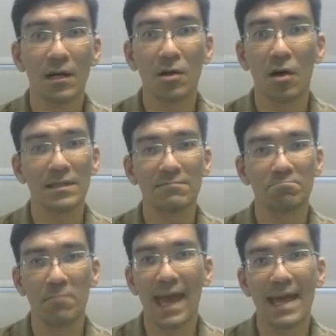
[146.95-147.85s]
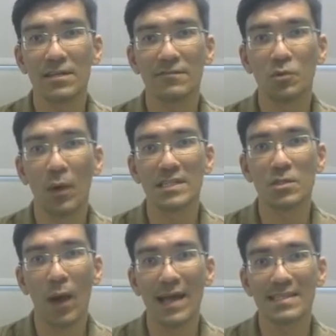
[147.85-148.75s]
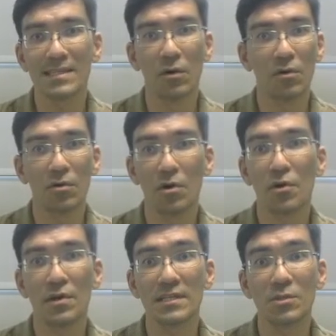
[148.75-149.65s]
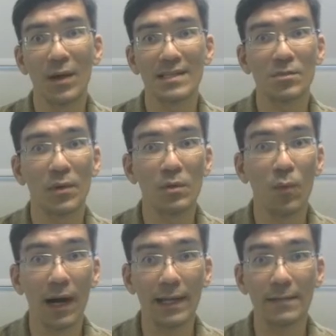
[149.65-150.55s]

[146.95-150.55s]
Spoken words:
call it end of 2020 or early 2021.